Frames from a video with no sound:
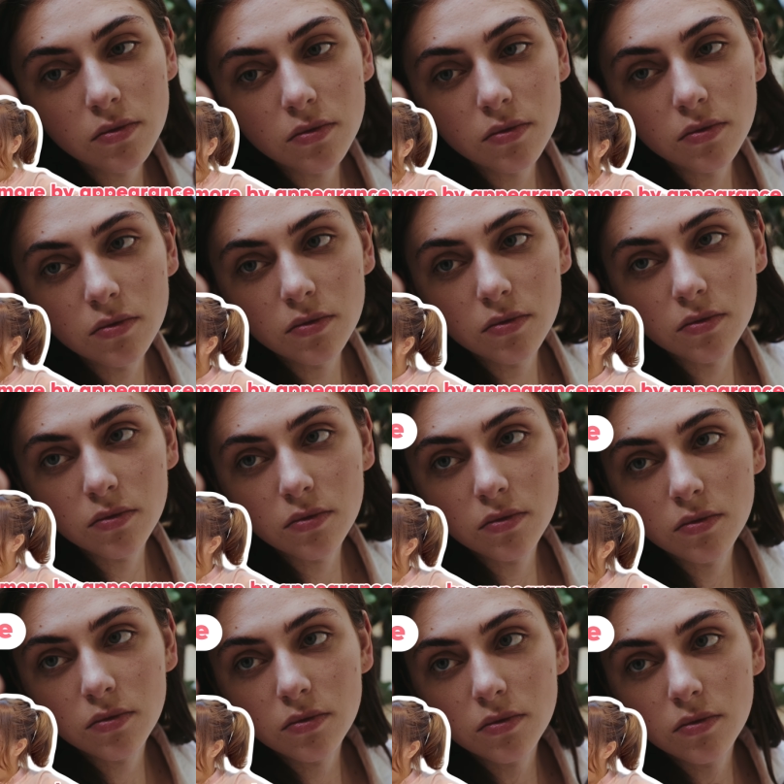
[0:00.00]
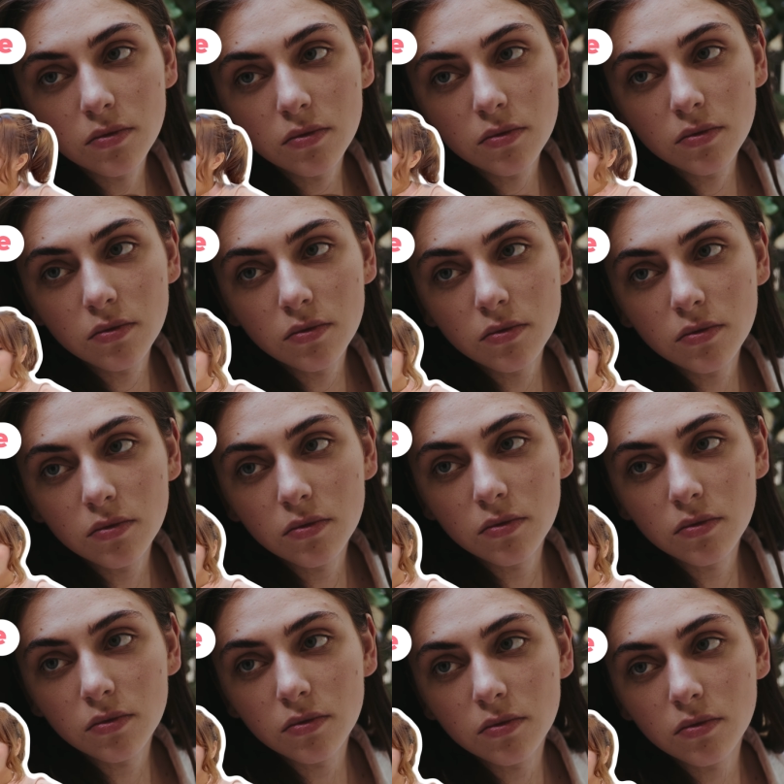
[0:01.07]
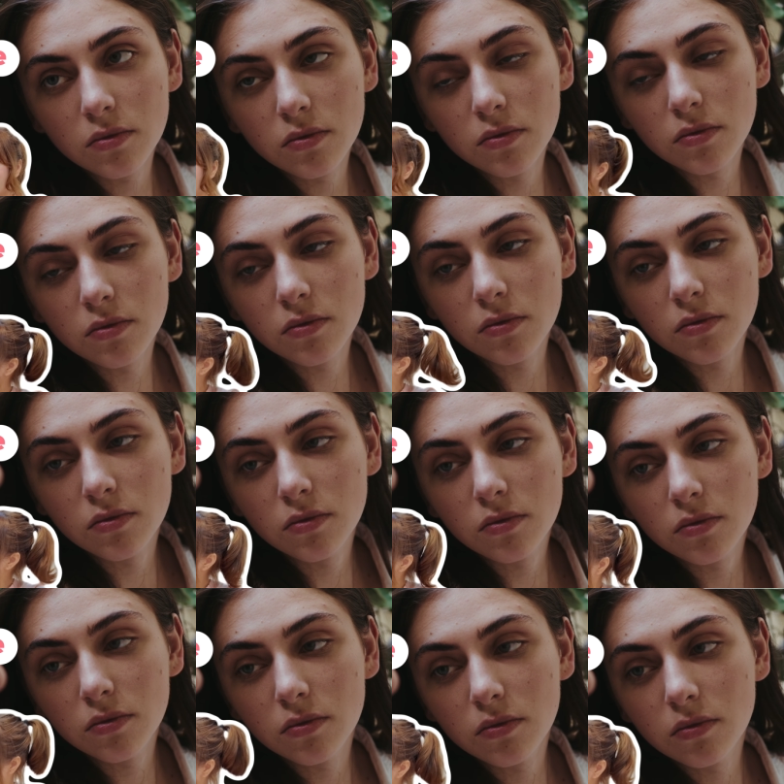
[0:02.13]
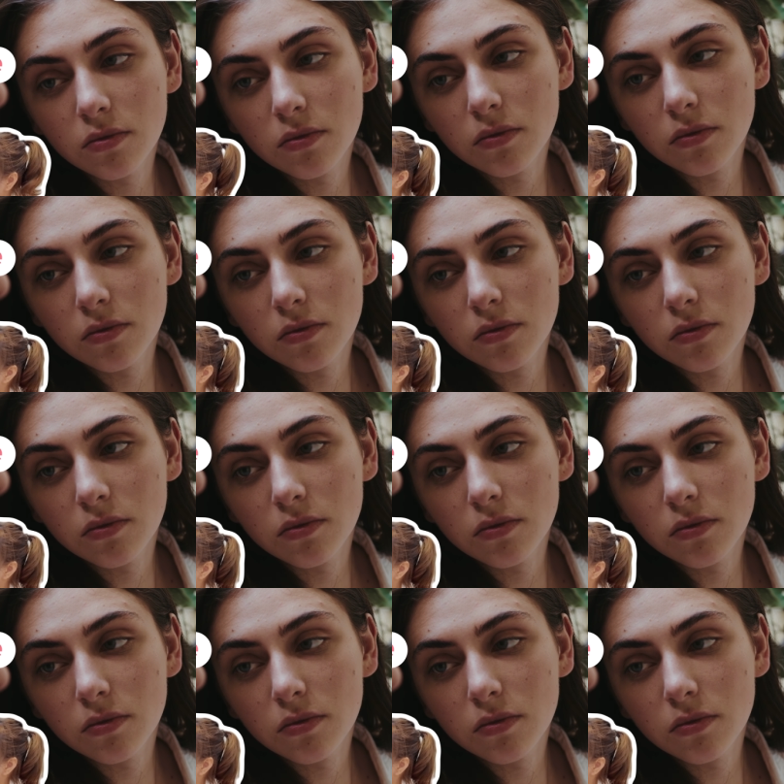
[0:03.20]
[no speech]